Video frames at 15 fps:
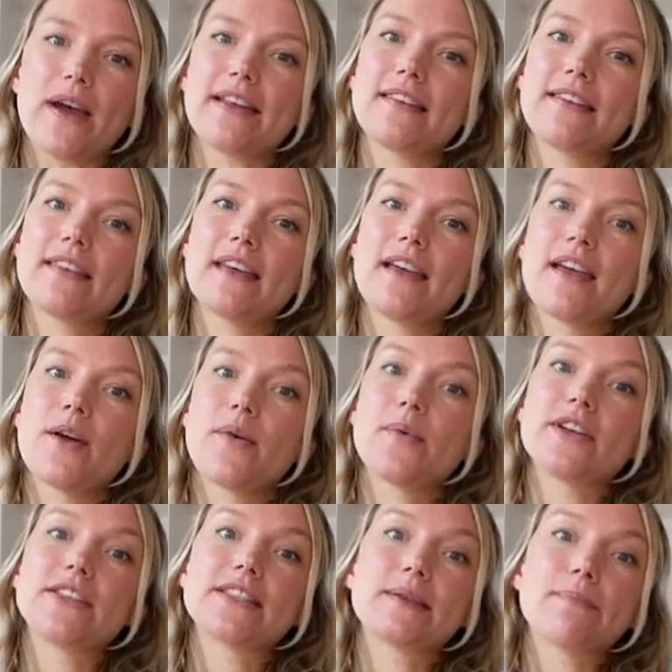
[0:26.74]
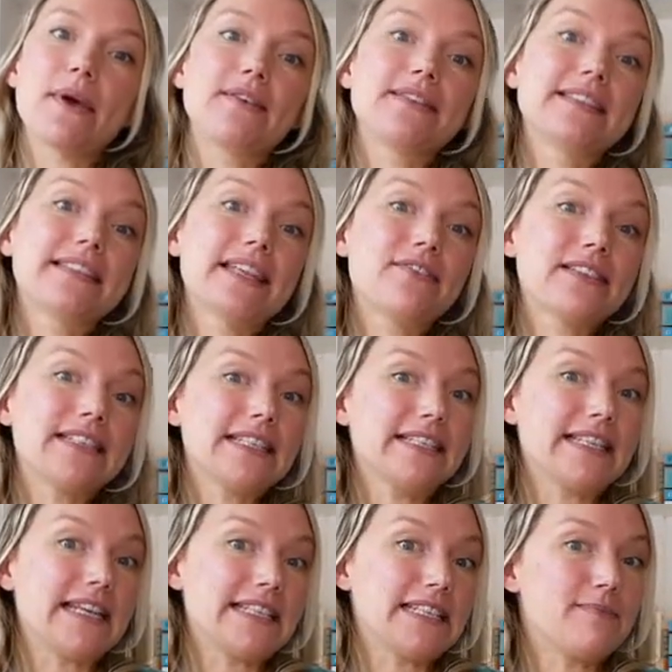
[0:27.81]
width, which is about 70
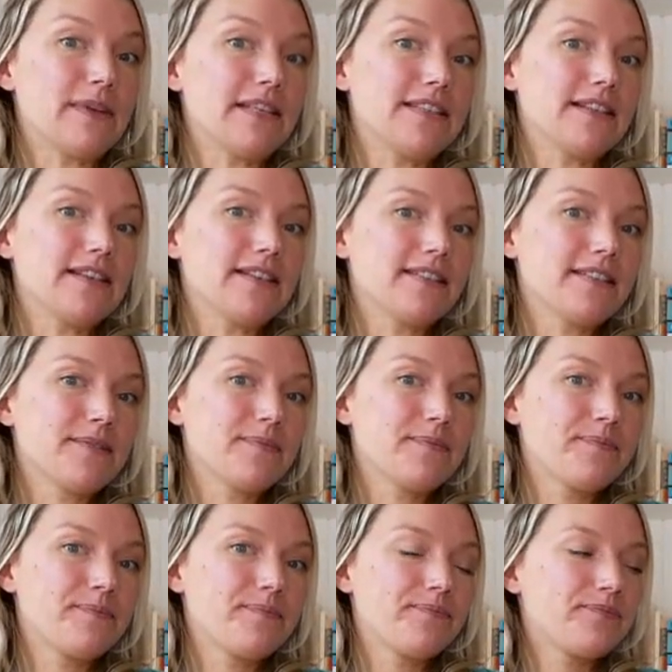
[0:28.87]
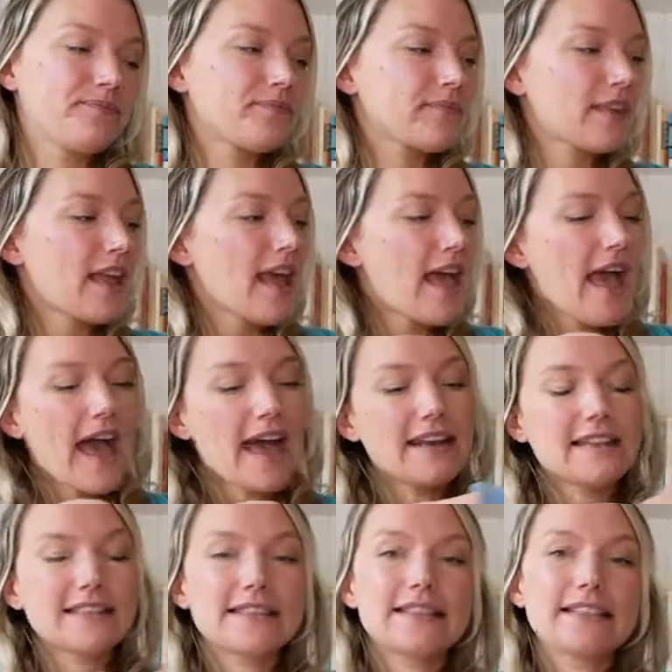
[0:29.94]
centimetres.
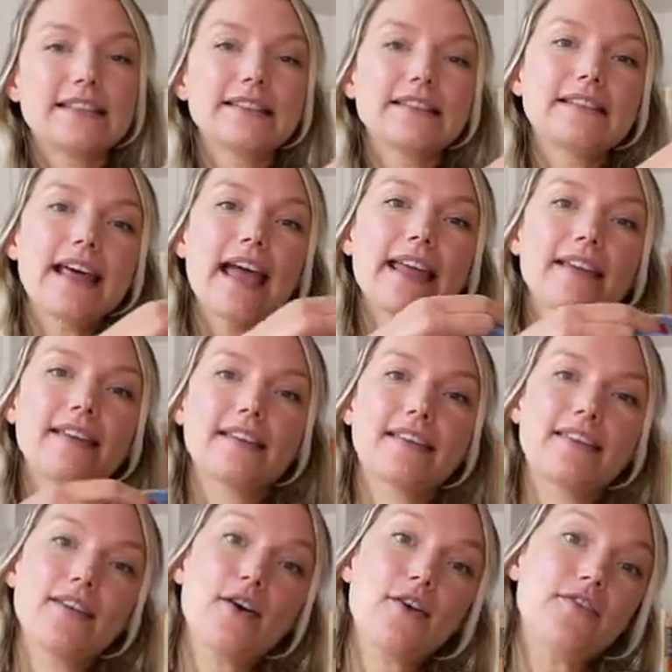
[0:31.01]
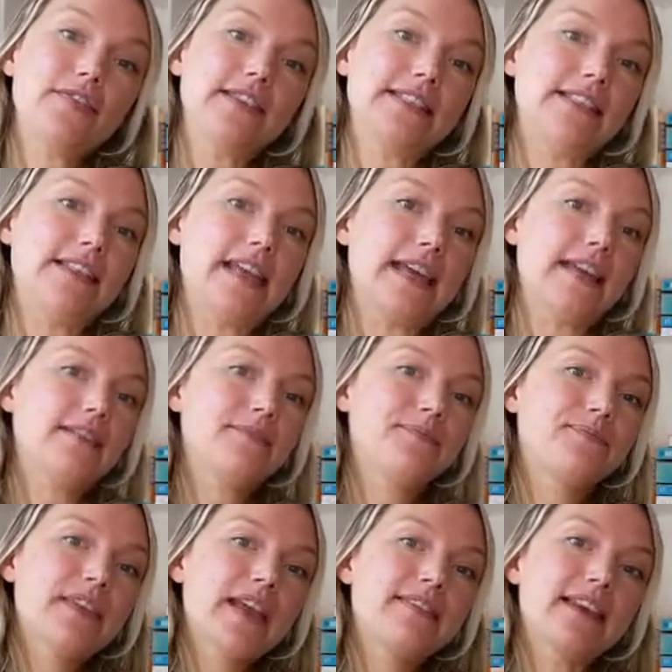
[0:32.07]
And it's the length of the sling
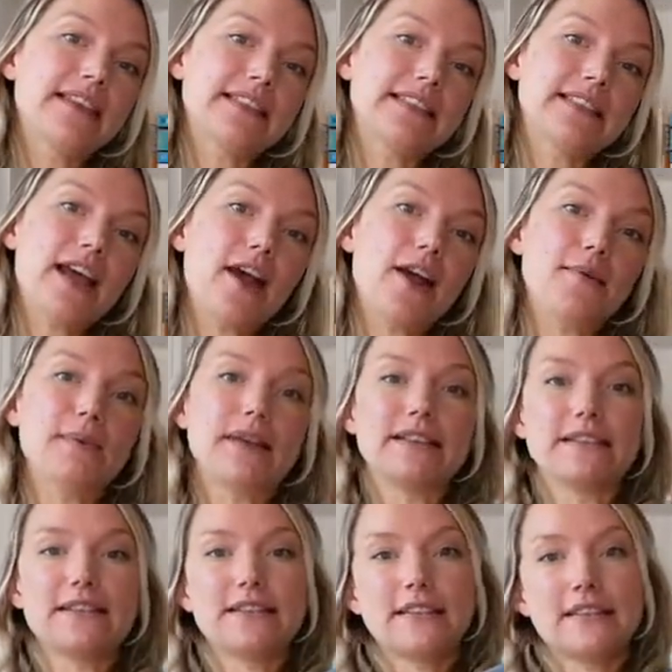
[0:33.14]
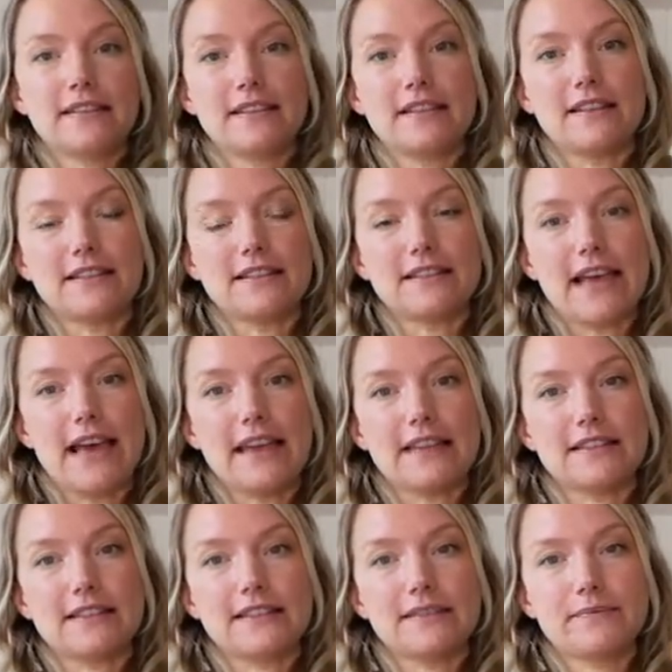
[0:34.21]
that determines their size.